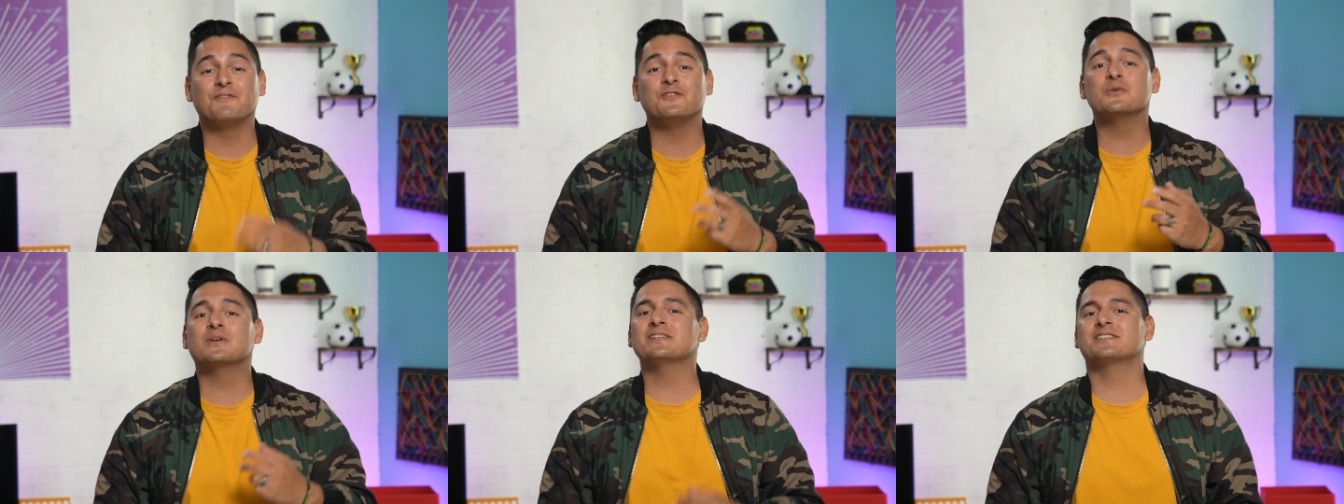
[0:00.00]

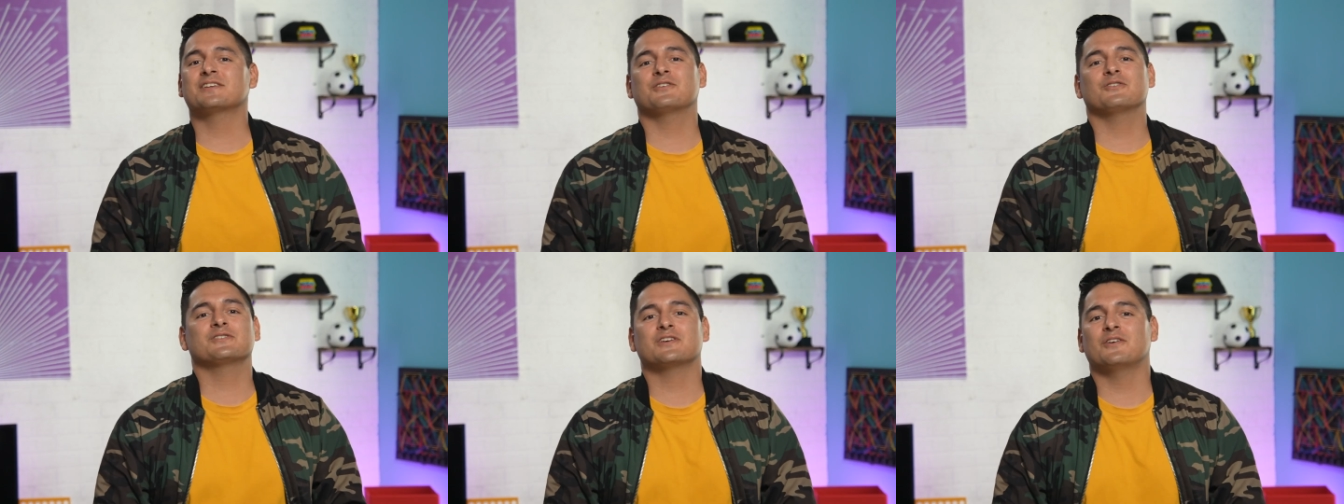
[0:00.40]
If you
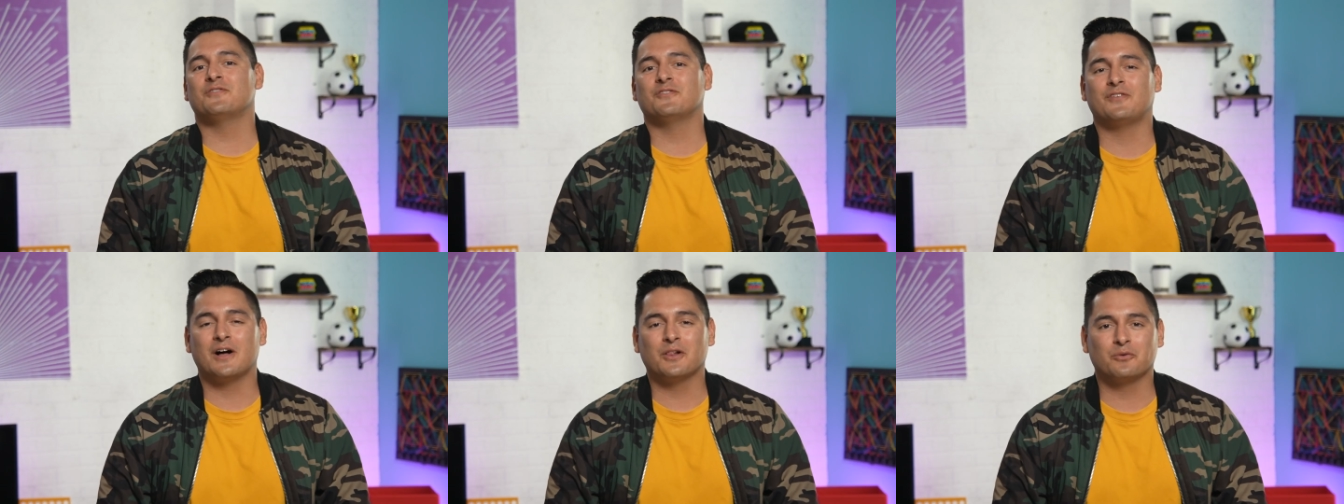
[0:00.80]
consider
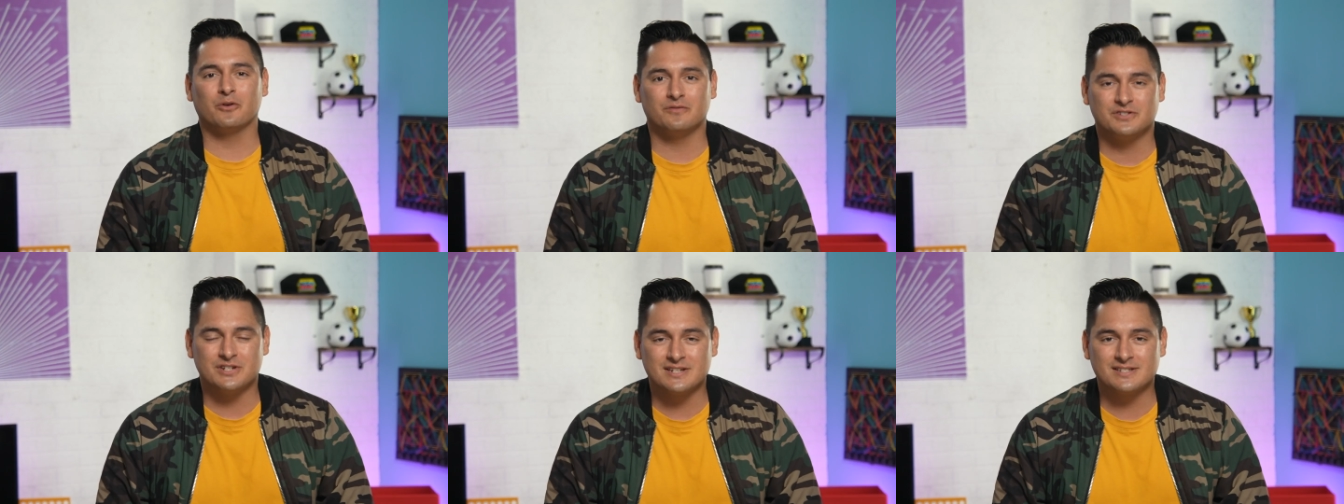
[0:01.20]
yourself a follower
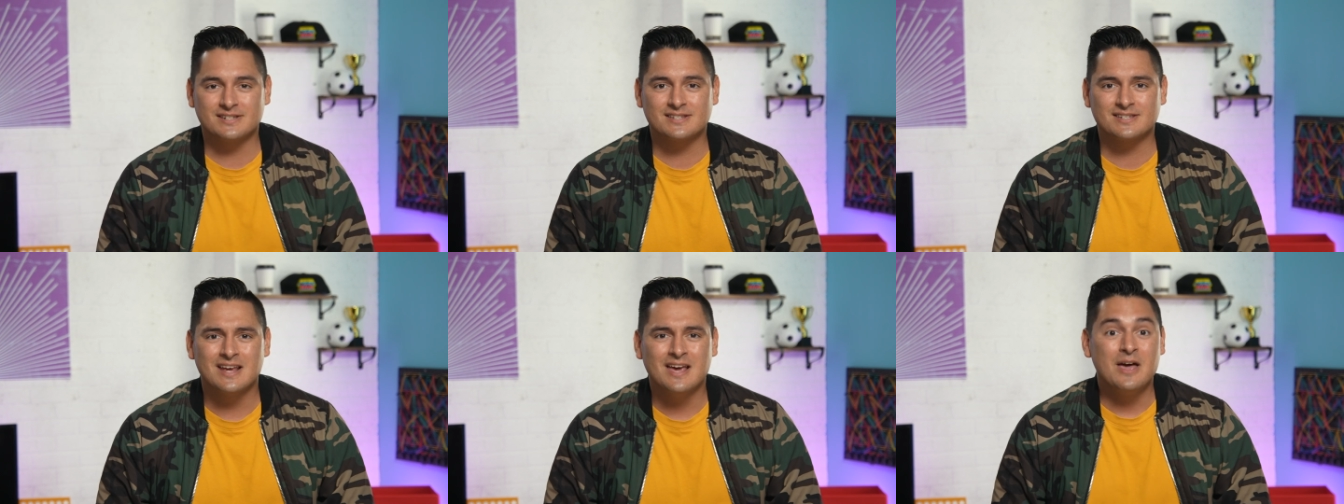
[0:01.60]
of
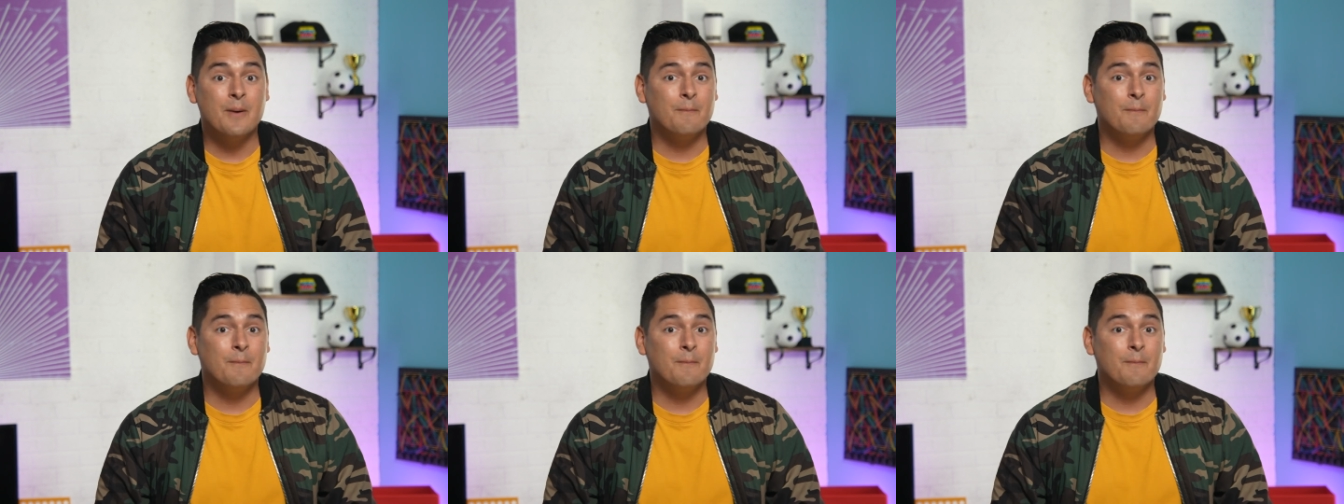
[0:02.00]
Jesus,